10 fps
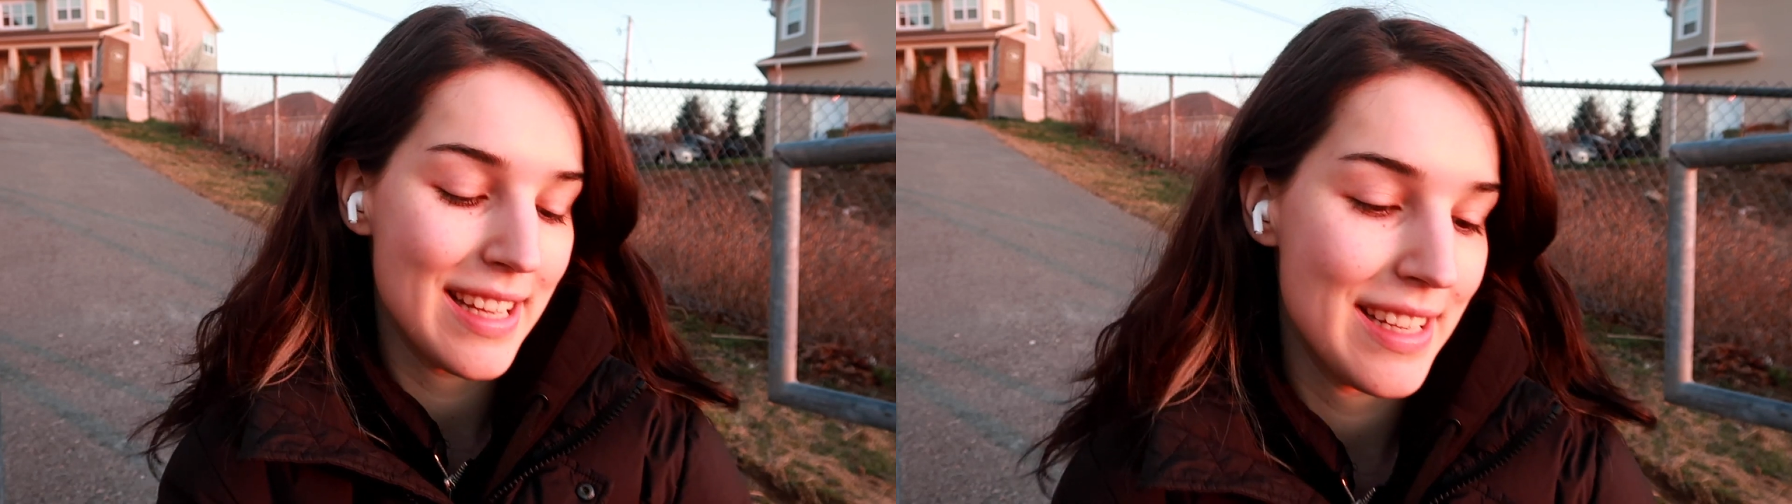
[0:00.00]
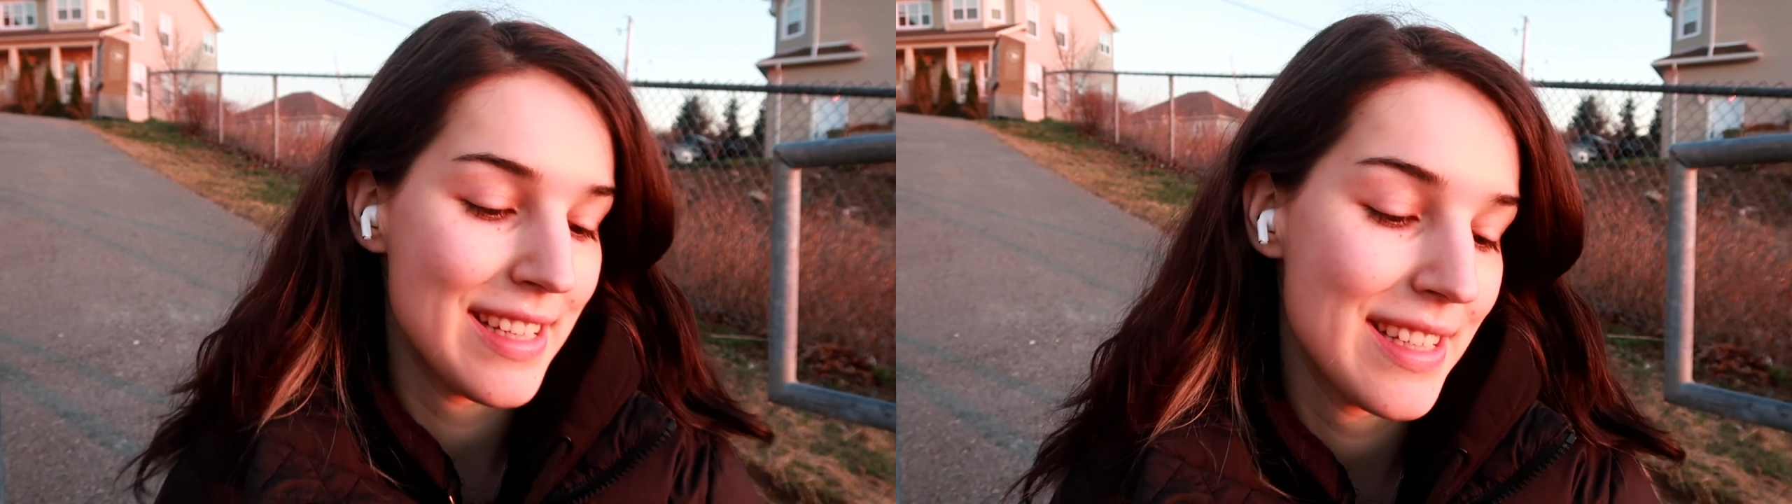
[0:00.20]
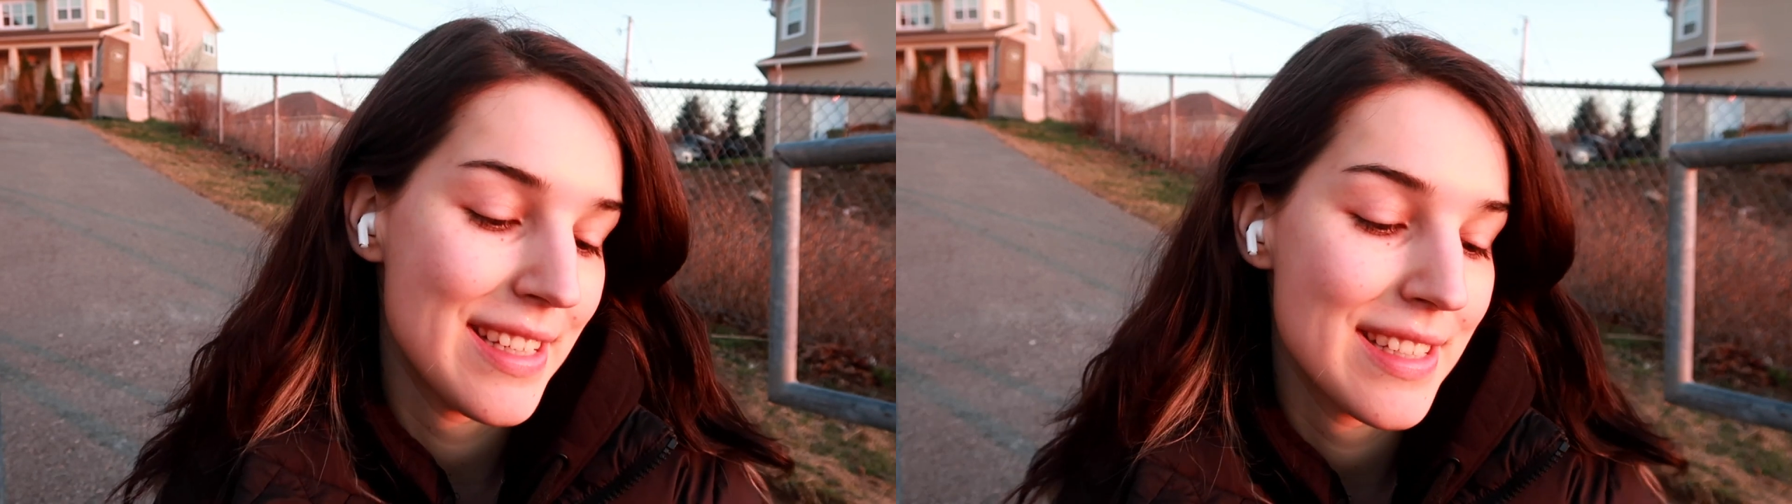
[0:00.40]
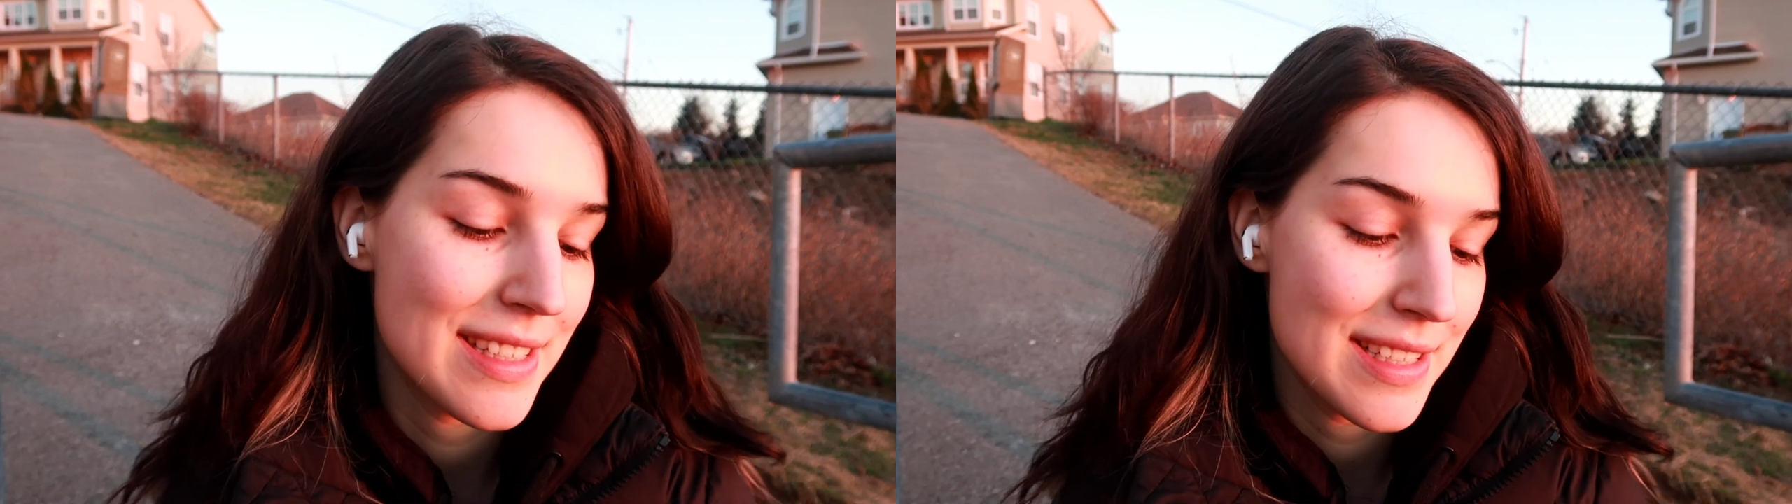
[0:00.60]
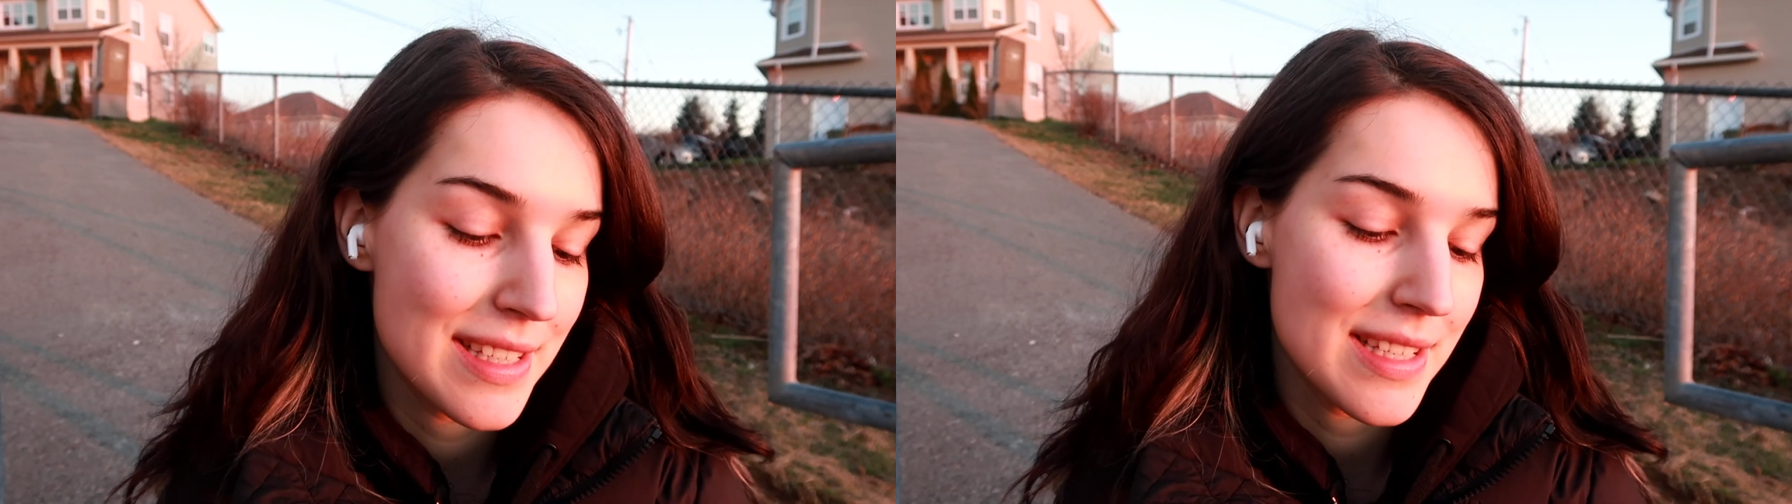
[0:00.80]
It
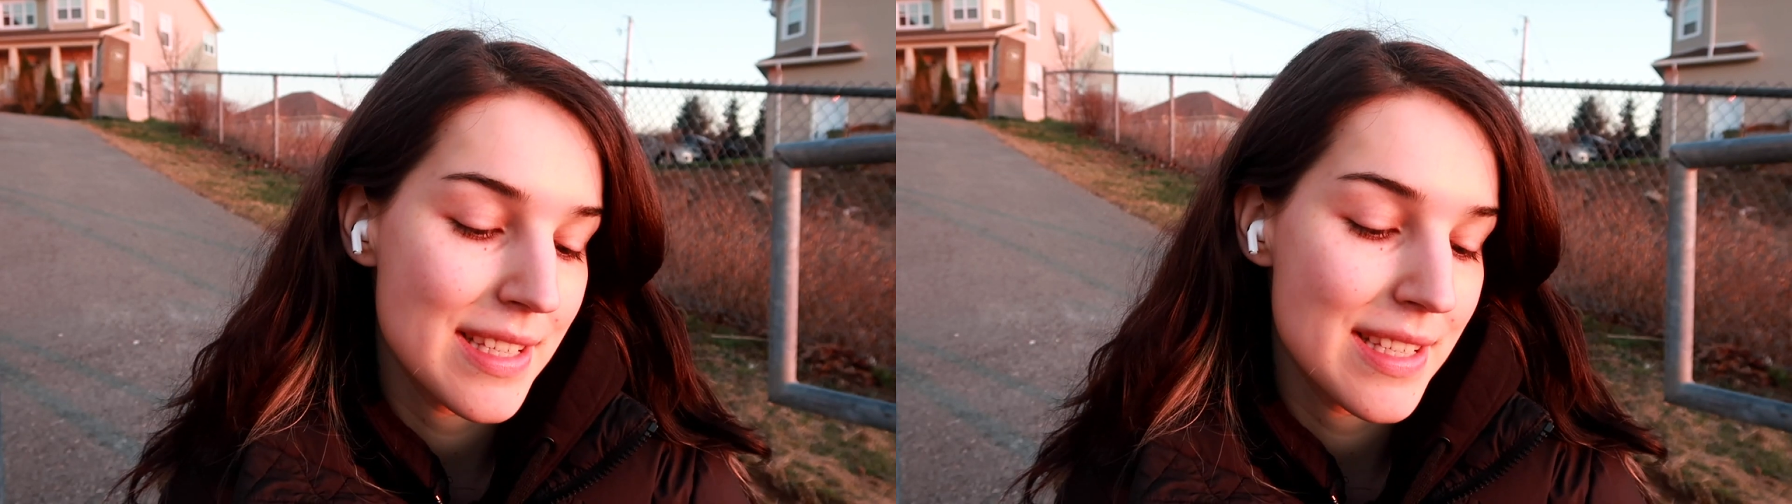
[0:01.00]
is